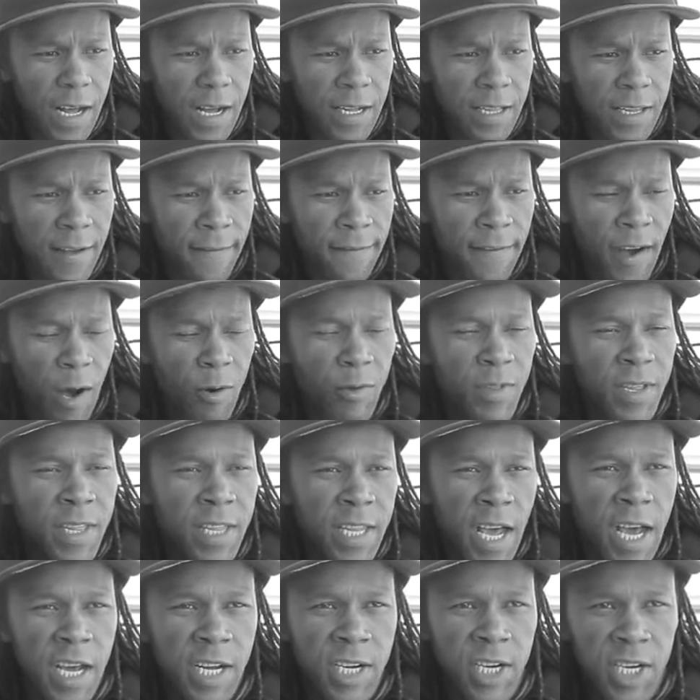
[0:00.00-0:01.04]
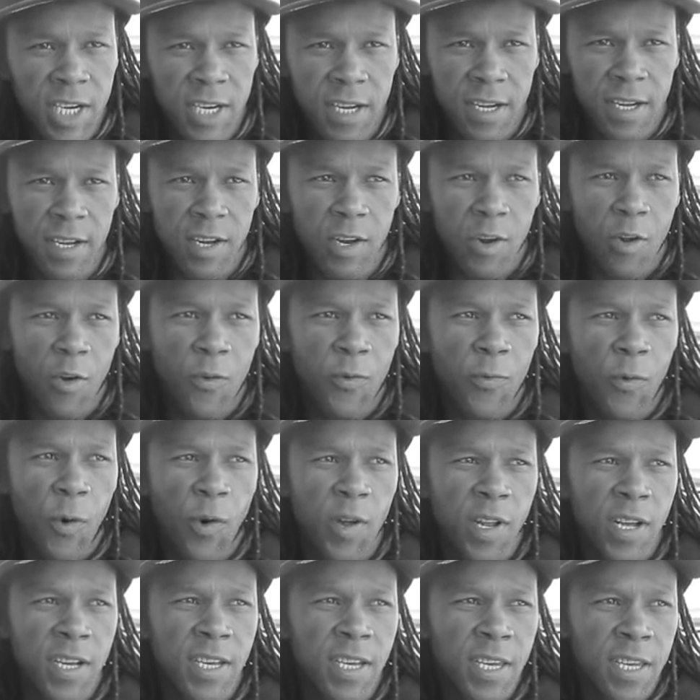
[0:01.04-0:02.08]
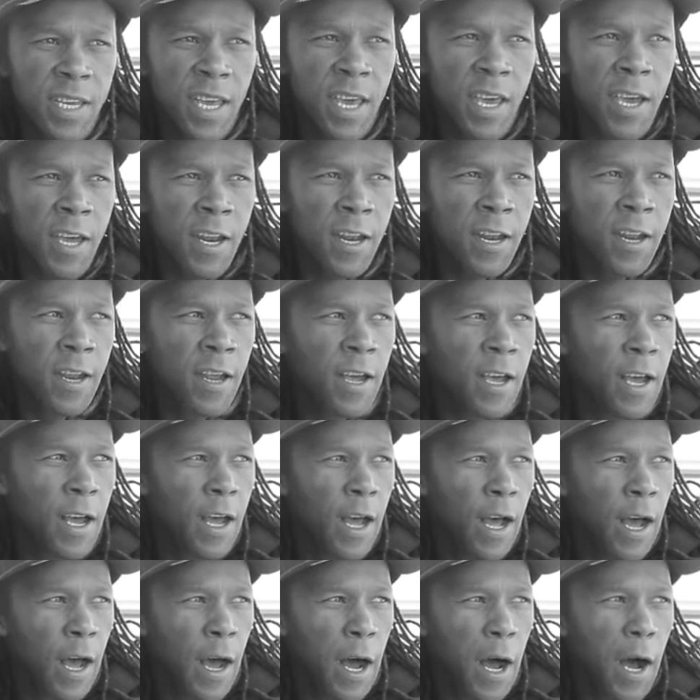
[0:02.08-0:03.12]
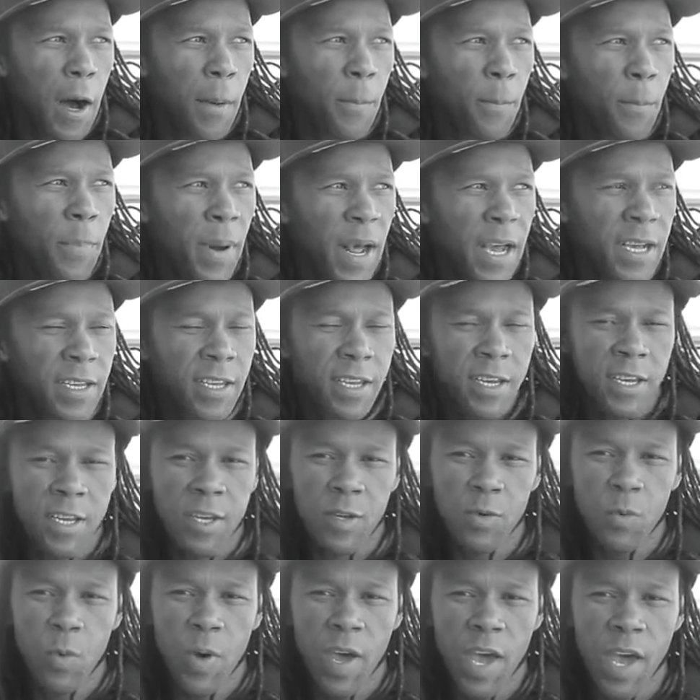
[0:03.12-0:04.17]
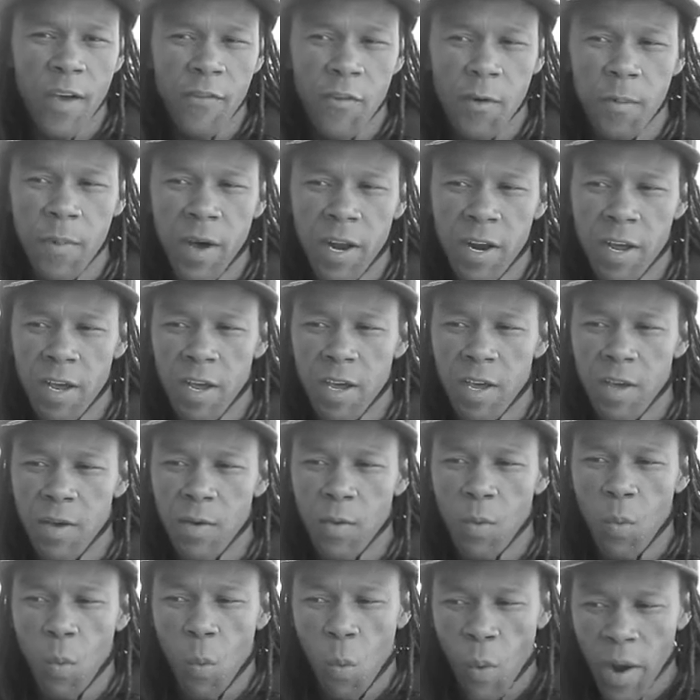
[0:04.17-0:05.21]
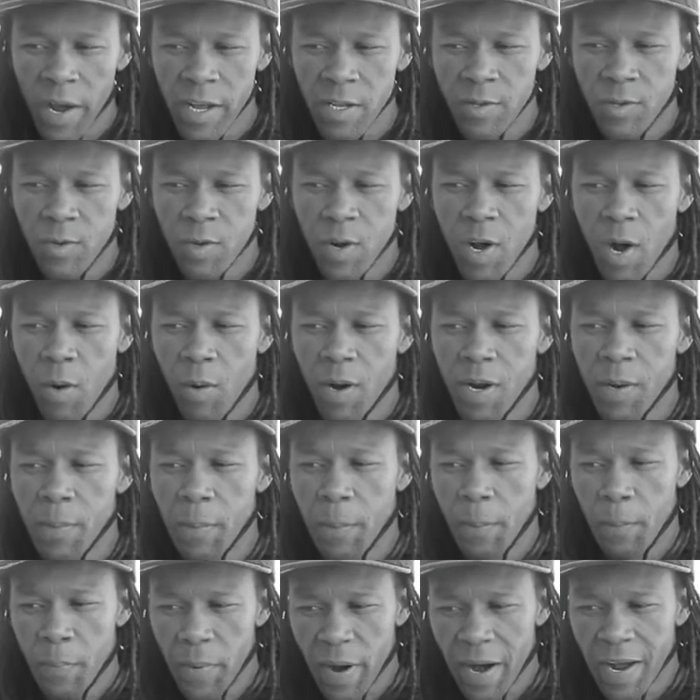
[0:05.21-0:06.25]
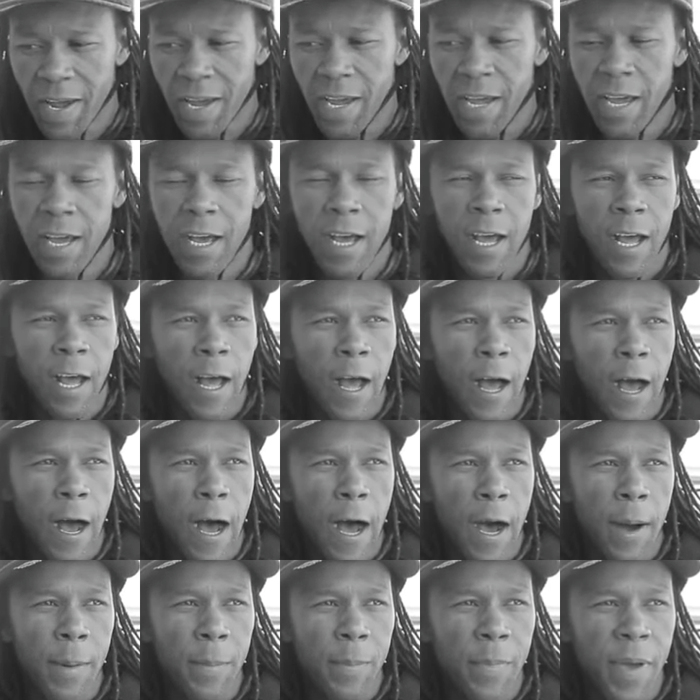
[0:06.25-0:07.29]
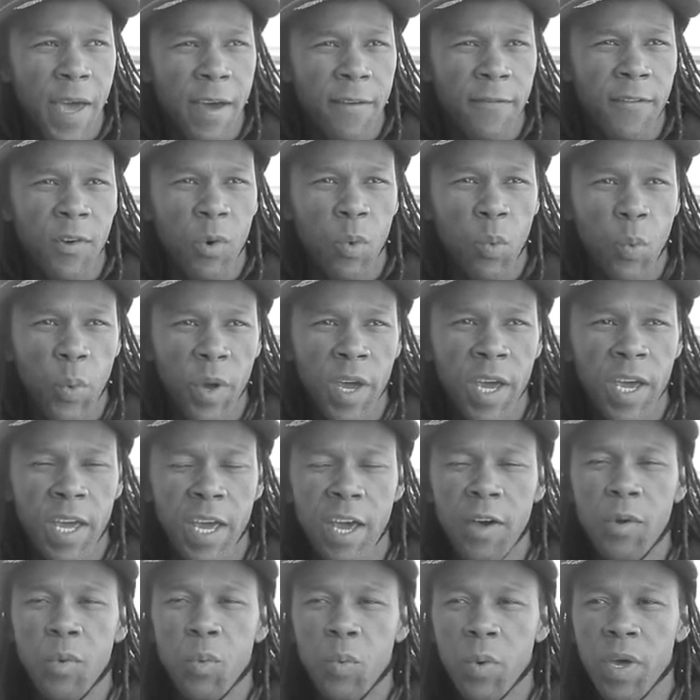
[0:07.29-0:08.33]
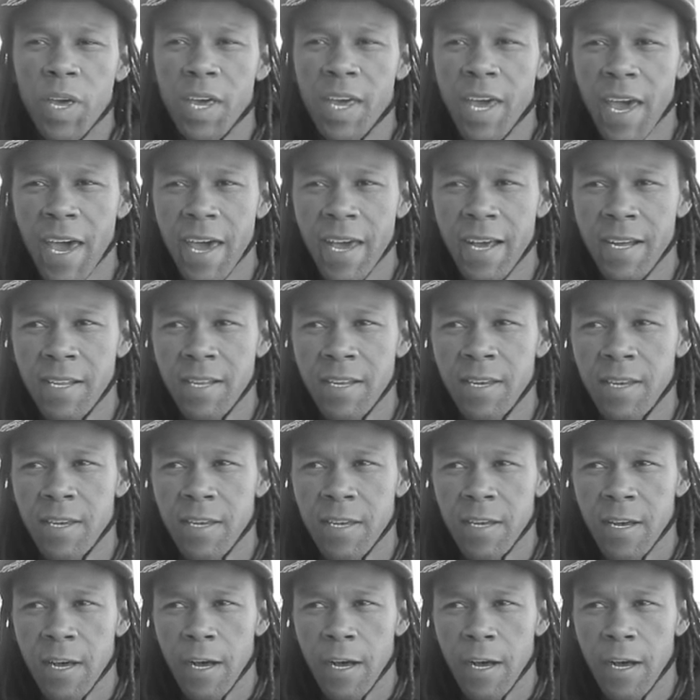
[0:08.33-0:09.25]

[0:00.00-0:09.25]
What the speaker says: The foundation for the scene, places where everybody went to go and break every week and weekends,